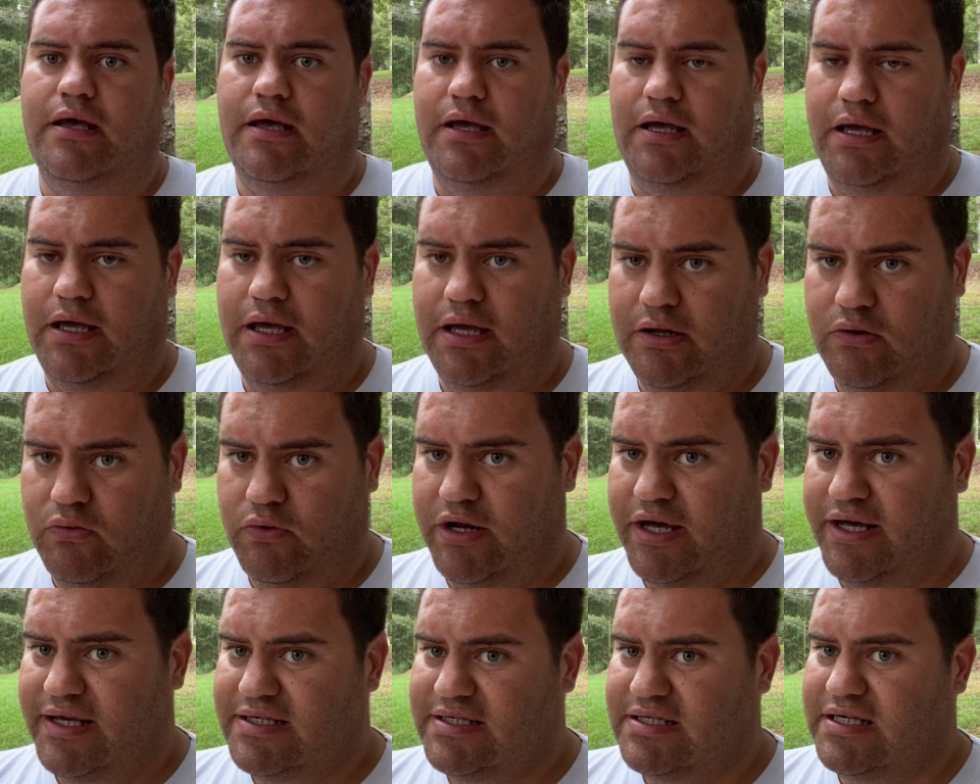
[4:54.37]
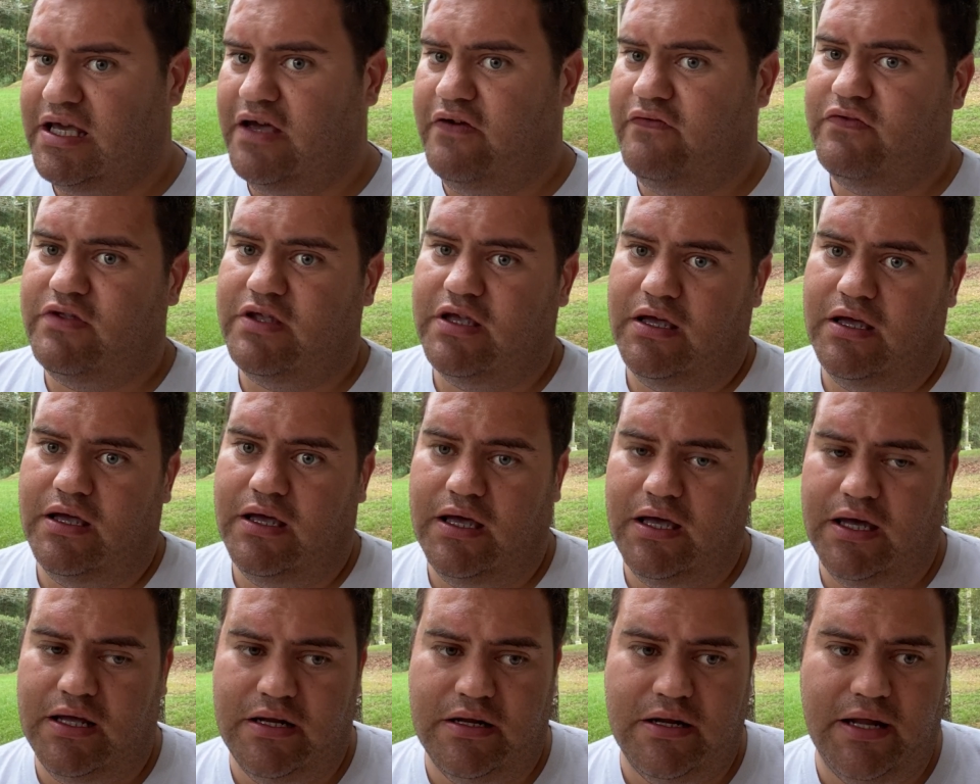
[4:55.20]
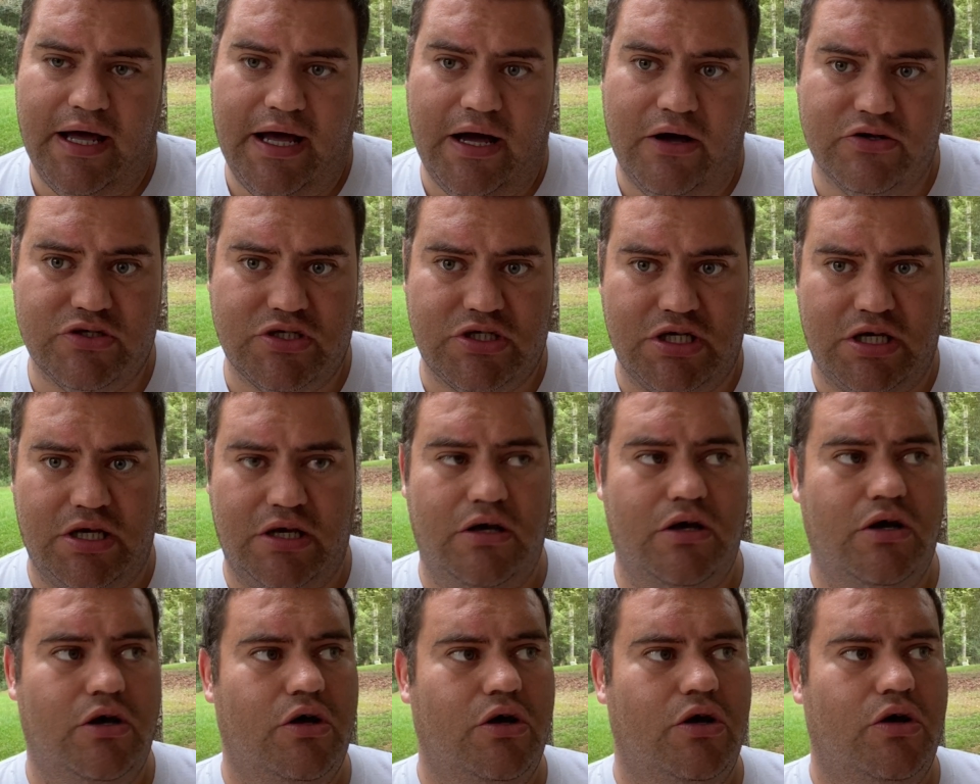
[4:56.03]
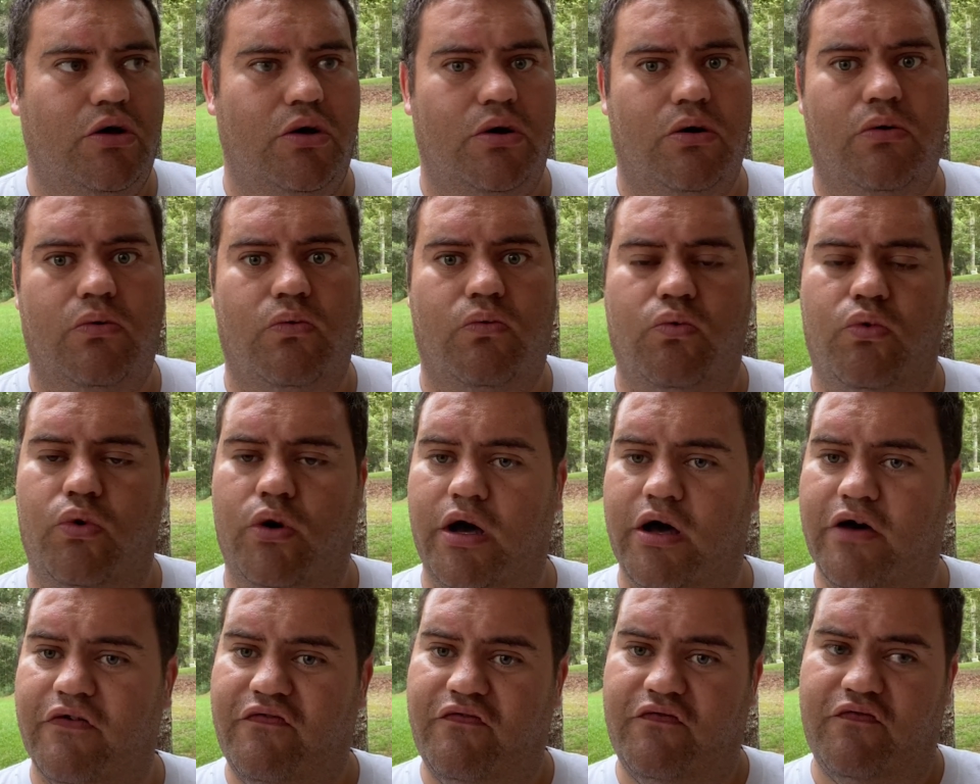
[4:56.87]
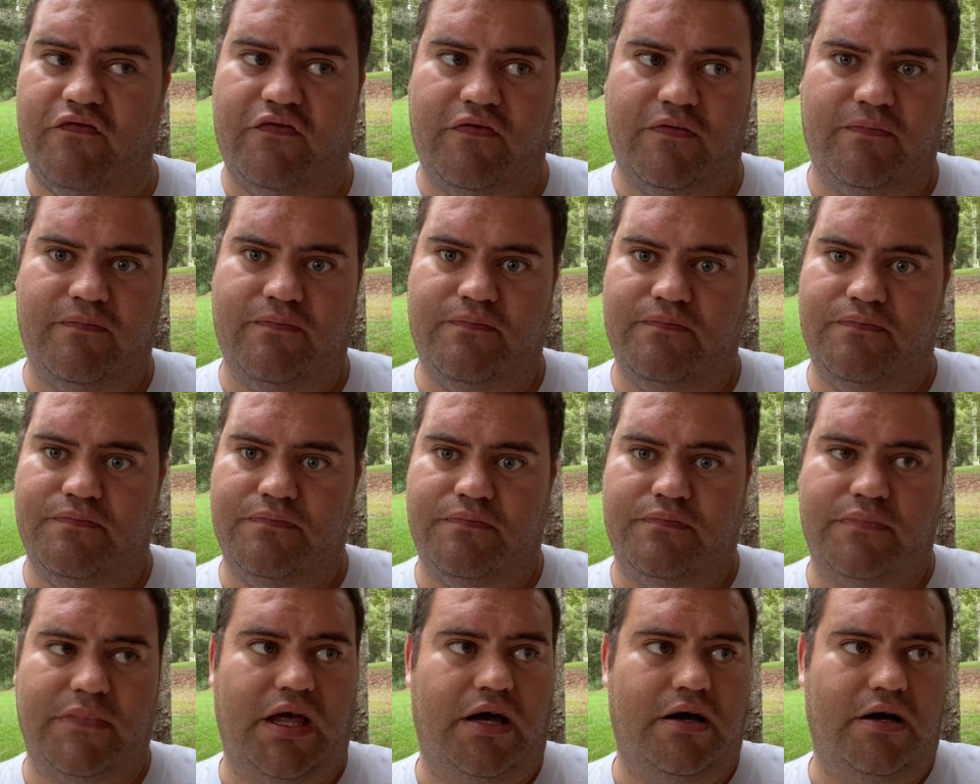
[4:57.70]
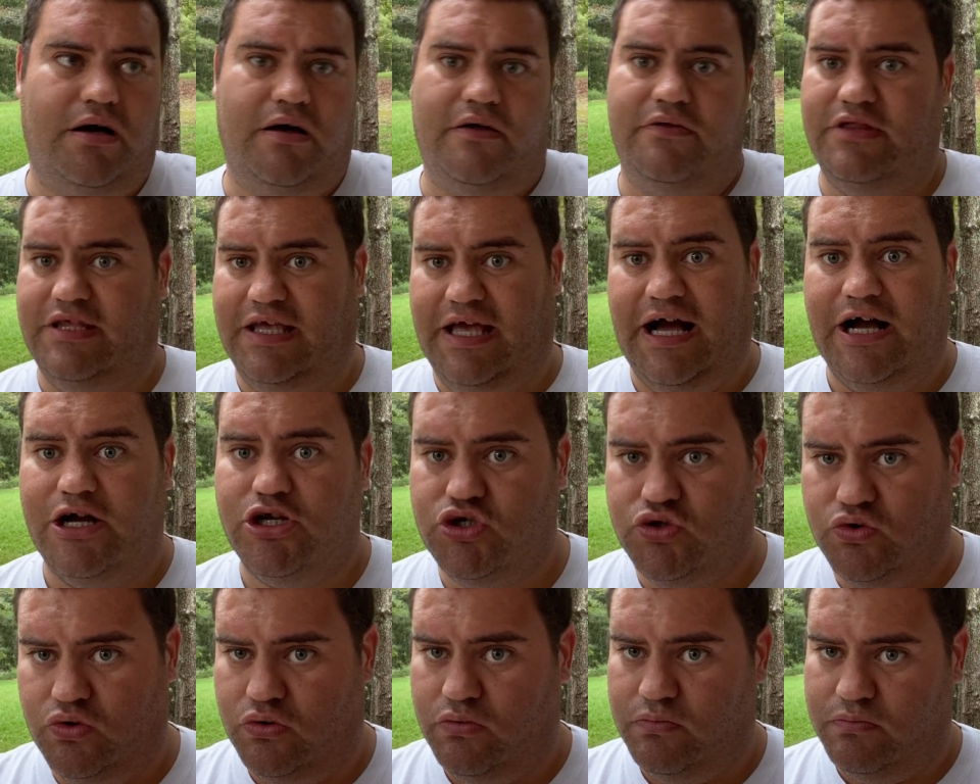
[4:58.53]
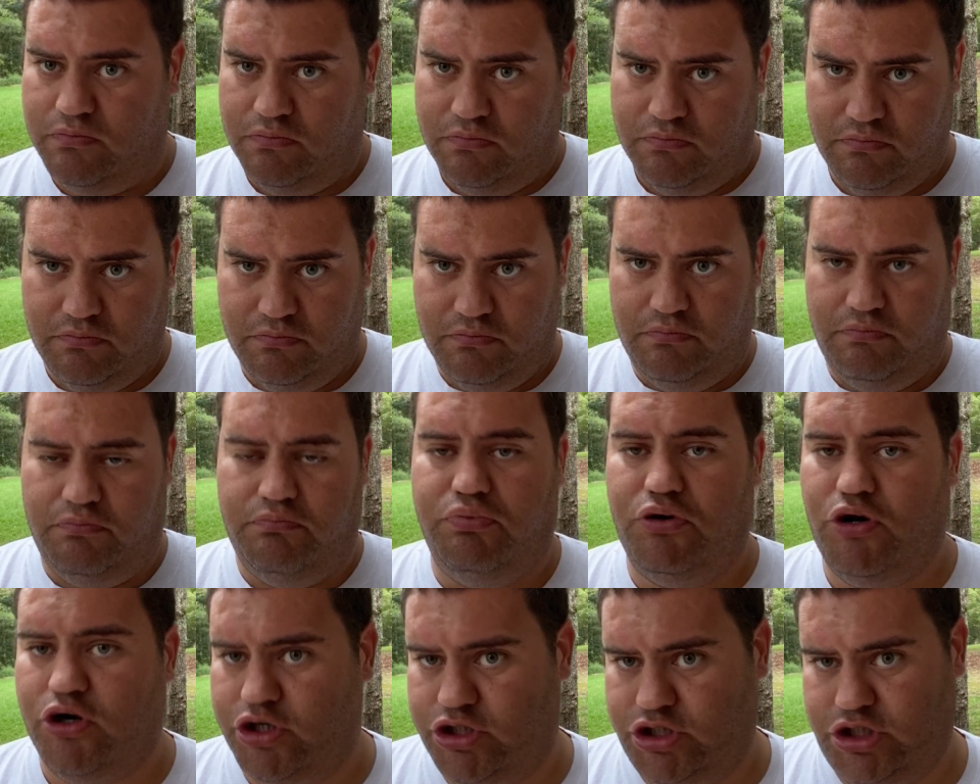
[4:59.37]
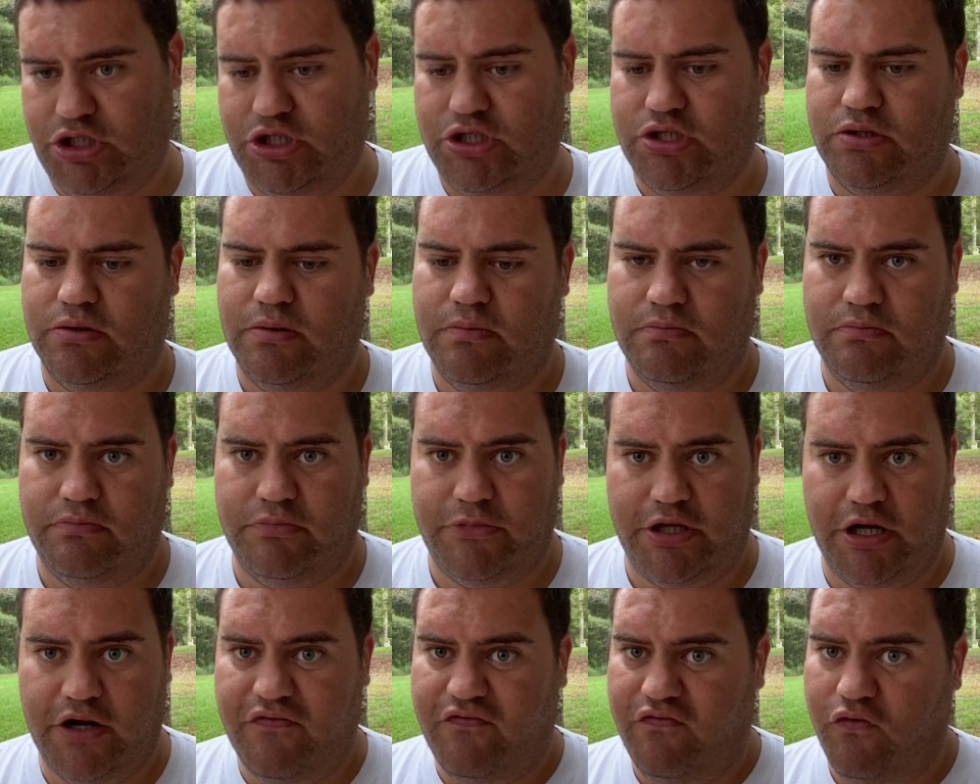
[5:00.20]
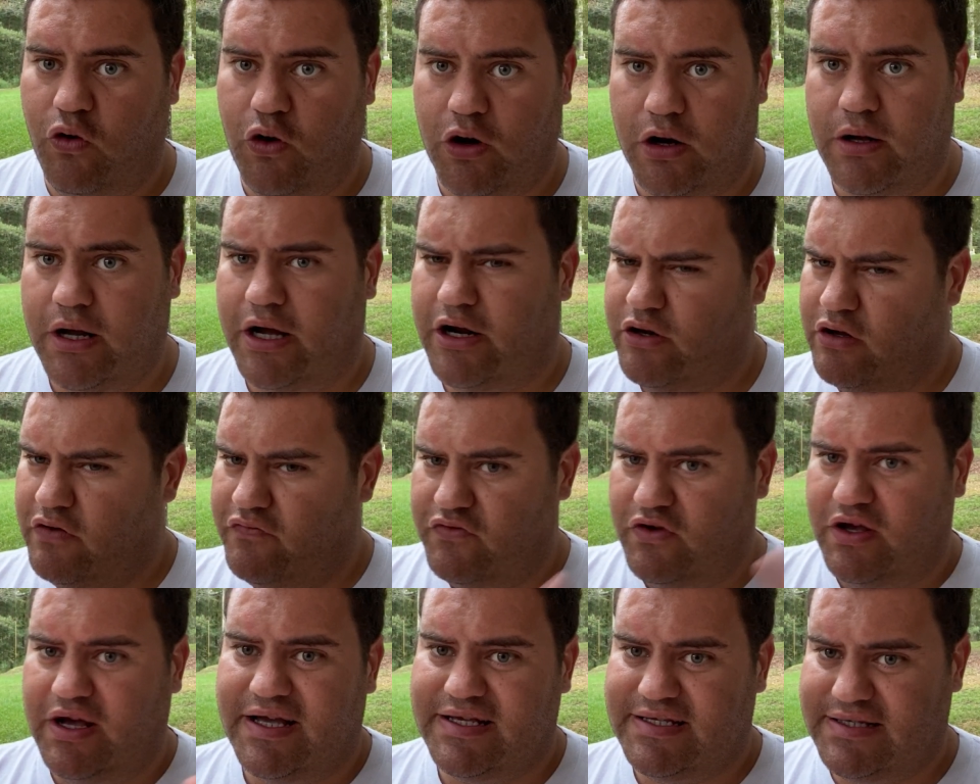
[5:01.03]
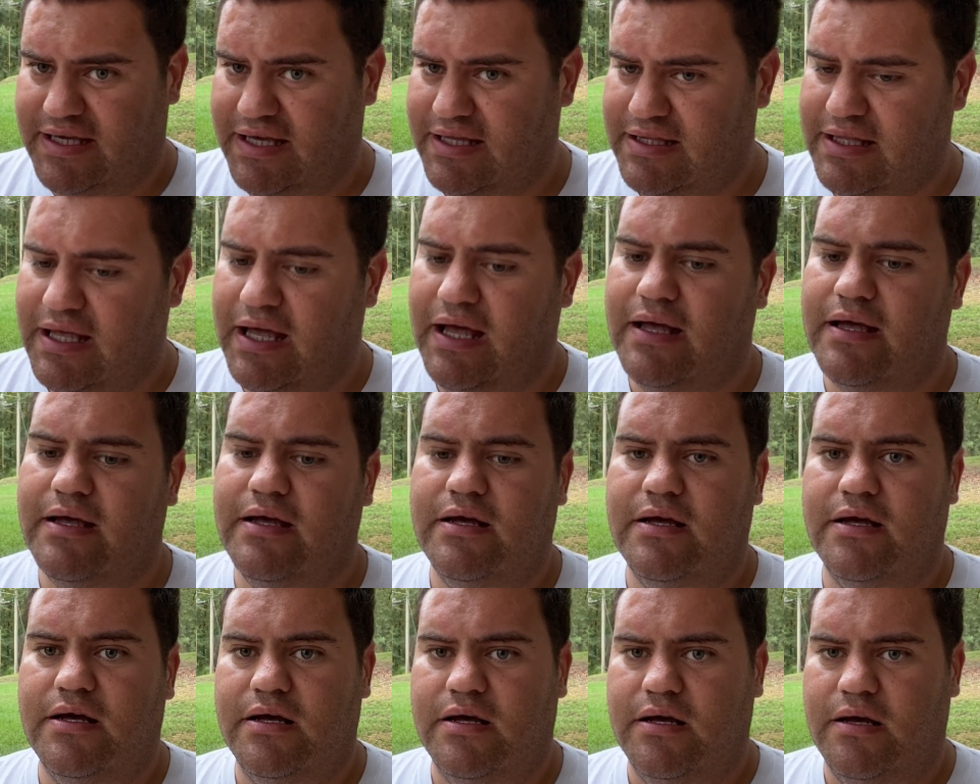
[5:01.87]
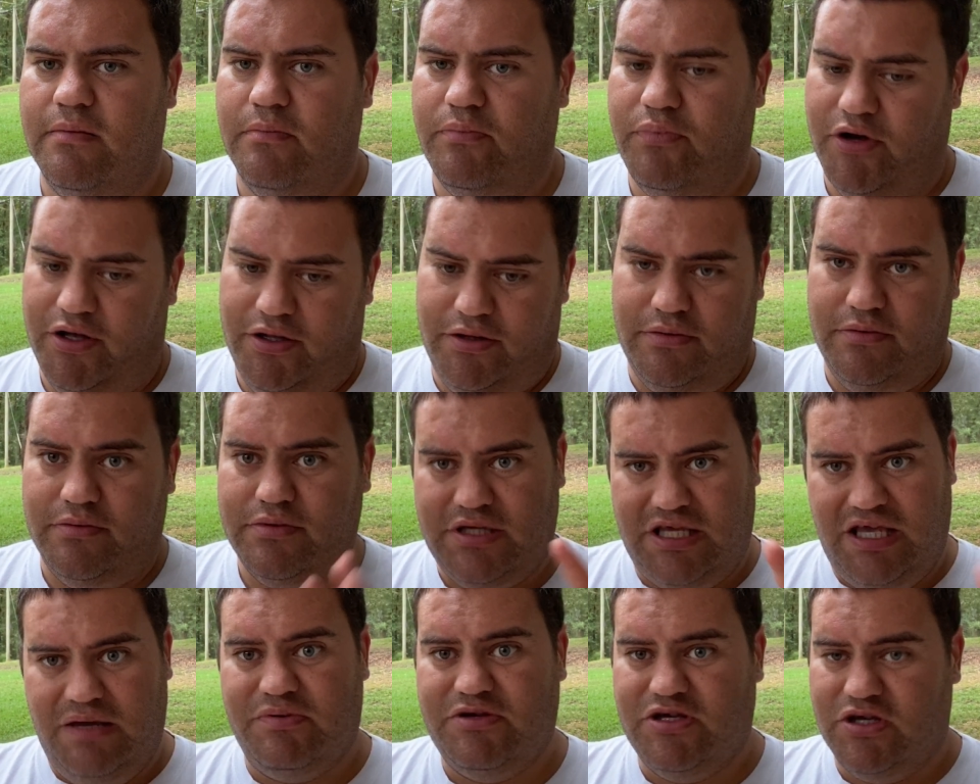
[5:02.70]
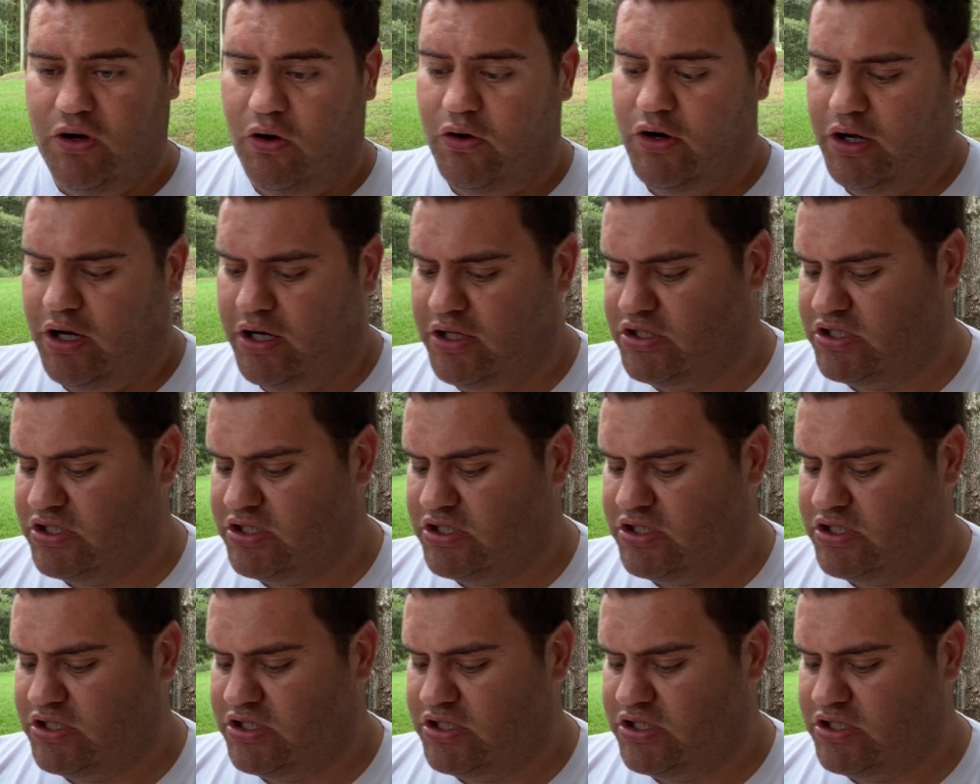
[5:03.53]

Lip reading: and what I saved in housing with the actual purchase. Therefore, I don't know if you guys get that, but it keeps holding on